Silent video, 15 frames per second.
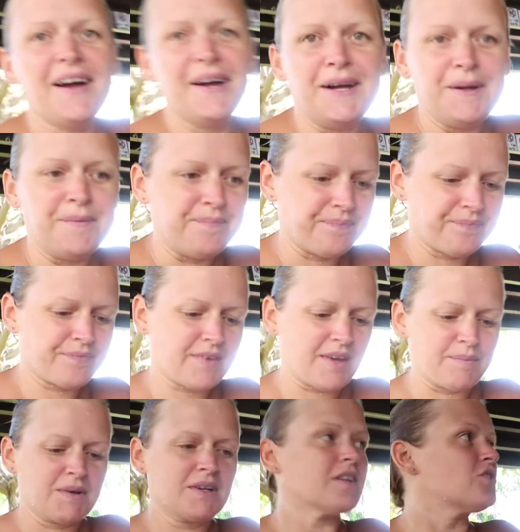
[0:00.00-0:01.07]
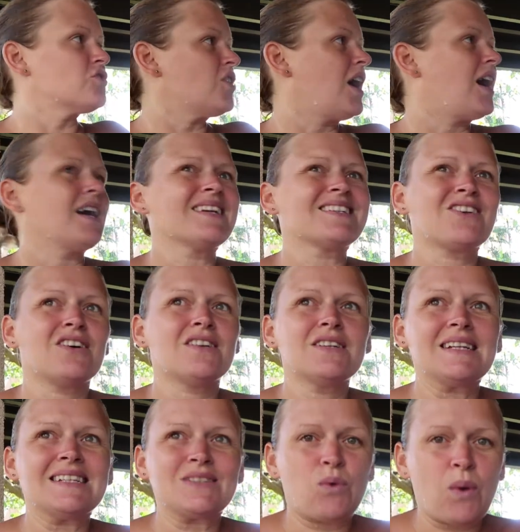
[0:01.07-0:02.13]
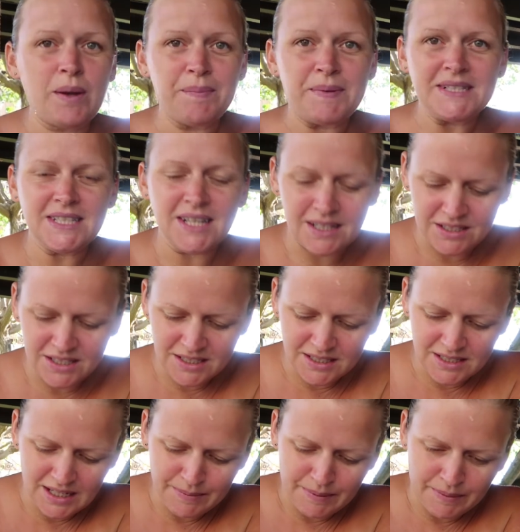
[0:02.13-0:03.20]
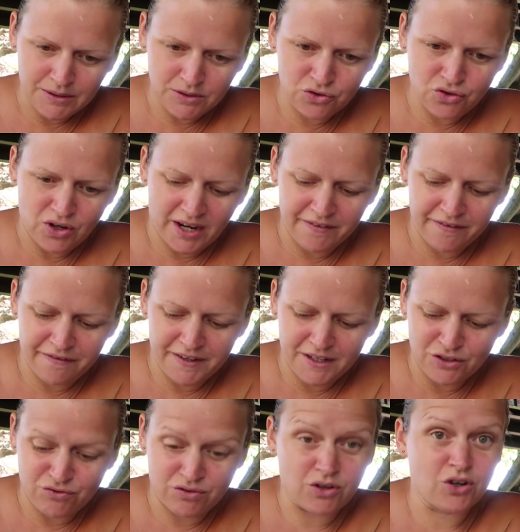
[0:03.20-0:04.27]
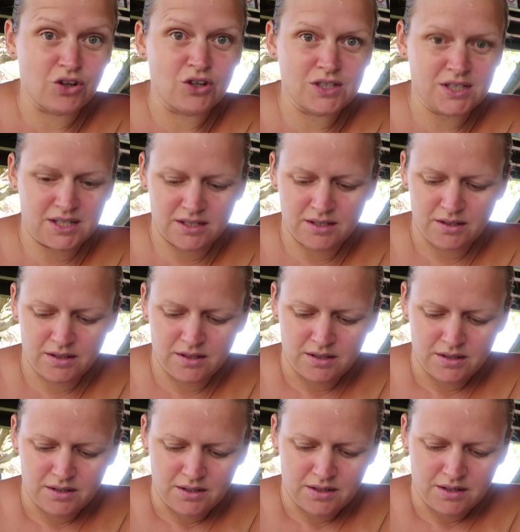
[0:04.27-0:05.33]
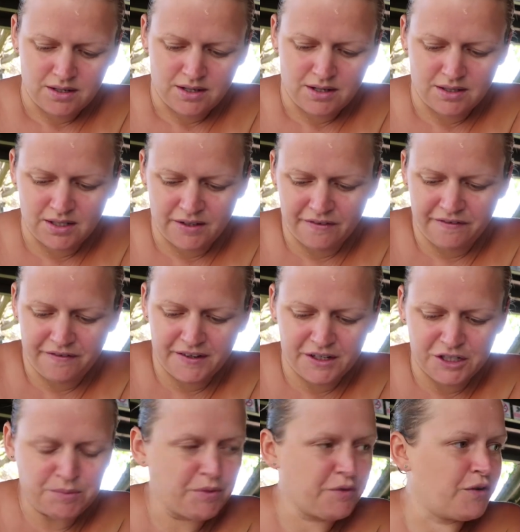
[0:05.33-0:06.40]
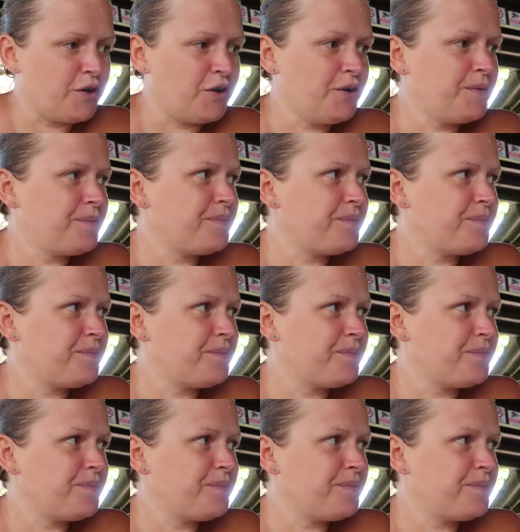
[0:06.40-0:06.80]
I'm gonna try, it's quite busy actually today, but I'm gonna try and finish recording. I didn't finish before.